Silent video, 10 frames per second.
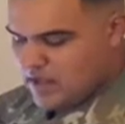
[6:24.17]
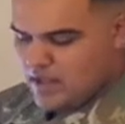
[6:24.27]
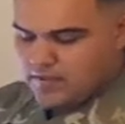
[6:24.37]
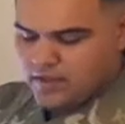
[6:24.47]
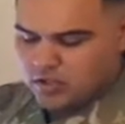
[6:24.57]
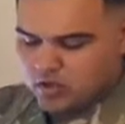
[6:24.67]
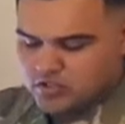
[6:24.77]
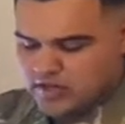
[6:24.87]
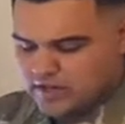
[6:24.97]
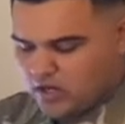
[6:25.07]
The
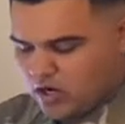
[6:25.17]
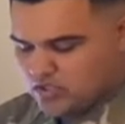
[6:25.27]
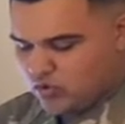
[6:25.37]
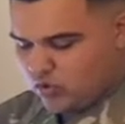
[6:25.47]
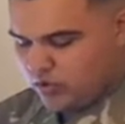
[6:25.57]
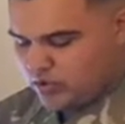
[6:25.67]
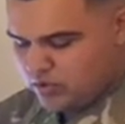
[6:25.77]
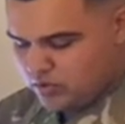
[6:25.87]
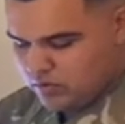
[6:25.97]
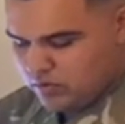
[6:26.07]
closer end of the contour
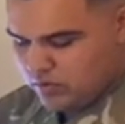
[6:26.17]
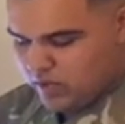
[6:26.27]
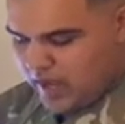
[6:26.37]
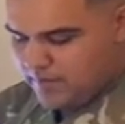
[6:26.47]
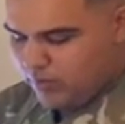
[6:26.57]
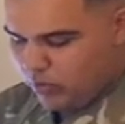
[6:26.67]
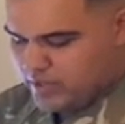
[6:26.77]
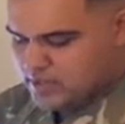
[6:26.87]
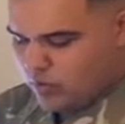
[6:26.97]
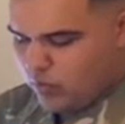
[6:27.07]
line
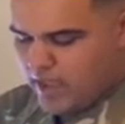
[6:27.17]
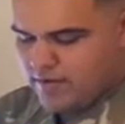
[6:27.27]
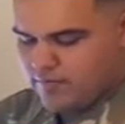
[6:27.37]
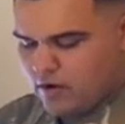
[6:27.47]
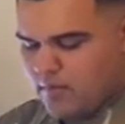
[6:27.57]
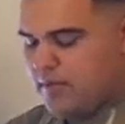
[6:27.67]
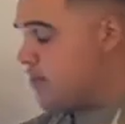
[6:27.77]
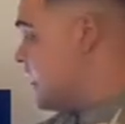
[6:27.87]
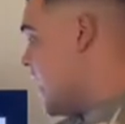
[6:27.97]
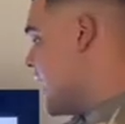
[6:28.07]
points away from
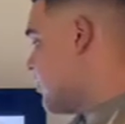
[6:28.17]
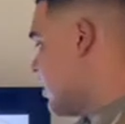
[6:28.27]
the high ground.